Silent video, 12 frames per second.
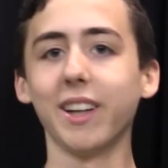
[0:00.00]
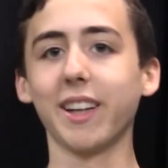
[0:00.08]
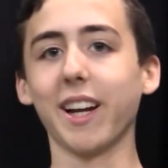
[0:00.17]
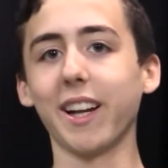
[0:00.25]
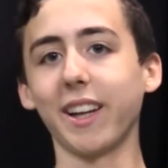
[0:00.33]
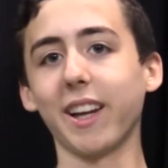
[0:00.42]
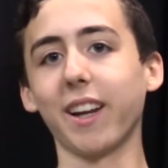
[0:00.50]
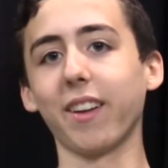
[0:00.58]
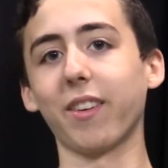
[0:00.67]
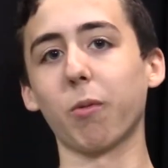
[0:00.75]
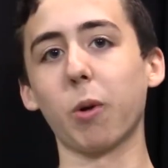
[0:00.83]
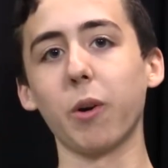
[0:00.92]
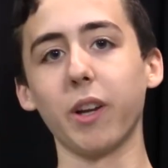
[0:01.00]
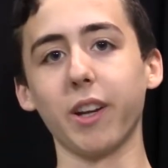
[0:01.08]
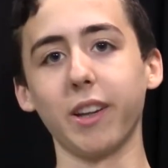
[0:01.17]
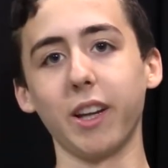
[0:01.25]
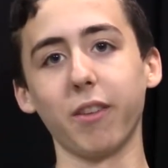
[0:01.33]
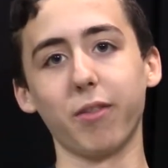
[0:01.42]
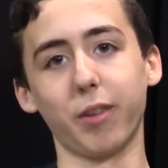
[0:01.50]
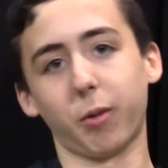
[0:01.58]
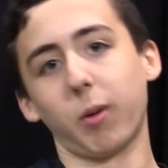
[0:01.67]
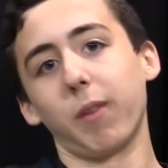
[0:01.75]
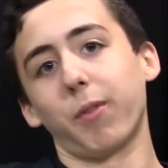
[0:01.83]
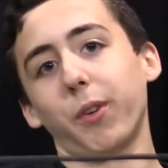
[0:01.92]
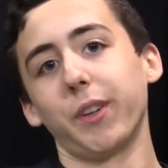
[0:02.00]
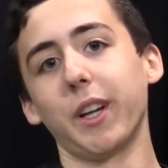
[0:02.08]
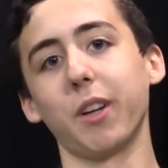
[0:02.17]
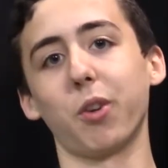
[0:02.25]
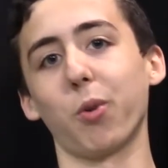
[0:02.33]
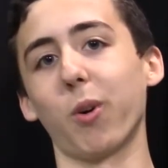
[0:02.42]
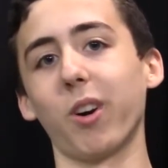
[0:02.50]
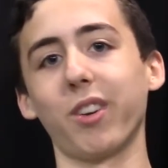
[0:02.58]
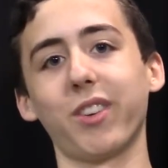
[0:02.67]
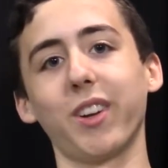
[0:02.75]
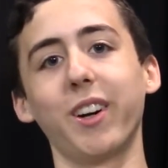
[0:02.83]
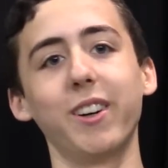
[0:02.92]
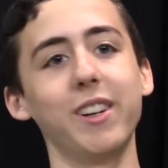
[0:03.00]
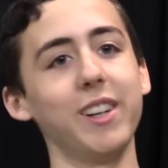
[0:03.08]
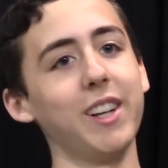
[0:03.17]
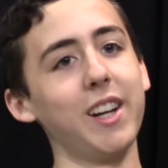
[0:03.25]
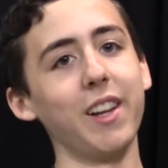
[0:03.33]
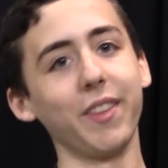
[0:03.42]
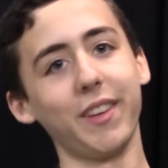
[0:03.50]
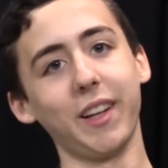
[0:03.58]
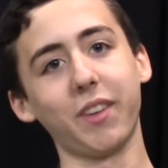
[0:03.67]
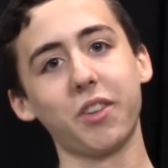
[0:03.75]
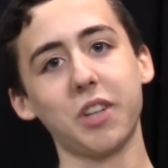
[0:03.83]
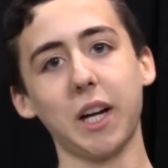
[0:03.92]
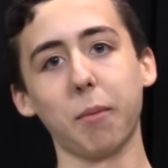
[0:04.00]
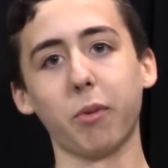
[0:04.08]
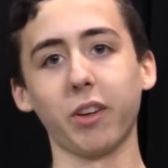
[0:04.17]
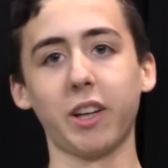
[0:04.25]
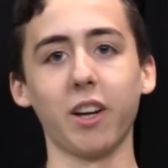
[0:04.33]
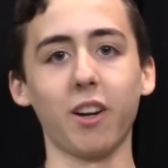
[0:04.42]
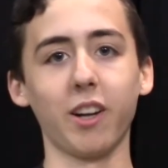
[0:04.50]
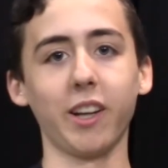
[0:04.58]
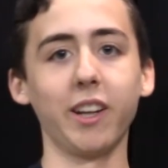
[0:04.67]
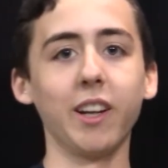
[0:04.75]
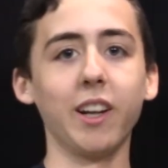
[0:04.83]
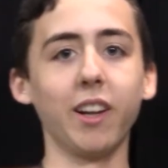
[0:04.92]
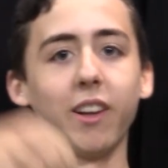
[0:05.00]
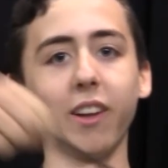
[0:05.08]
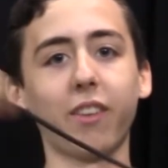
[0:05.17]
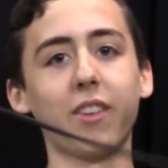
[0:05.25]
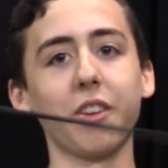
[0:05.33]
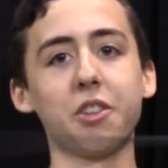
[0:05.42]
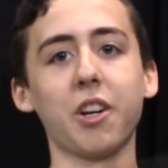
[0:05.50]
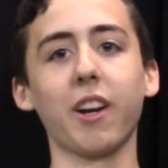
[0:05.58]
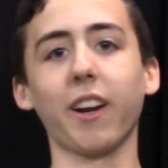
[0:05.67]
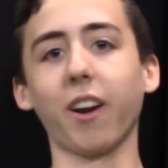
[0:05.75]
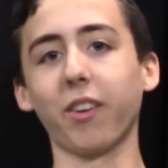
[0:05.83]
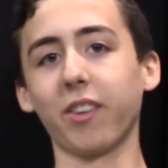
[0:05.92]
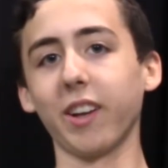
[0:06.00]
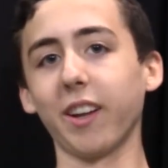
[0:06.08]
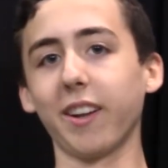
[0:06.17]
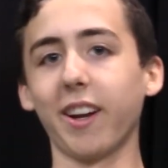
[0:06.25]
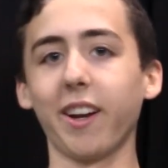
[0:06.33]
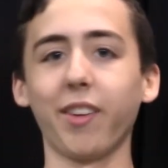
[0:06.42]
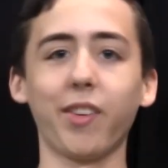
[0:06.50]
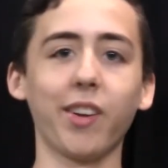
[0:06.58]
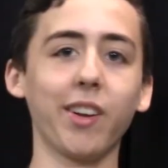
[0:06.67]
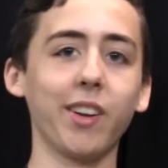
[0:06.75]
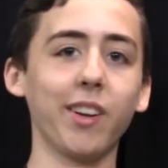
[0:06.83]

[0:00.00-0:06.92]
I got a gig as a roadie on the Infinite Grateful Dead tour, so that's job security, at least till Jerry Garcia dies.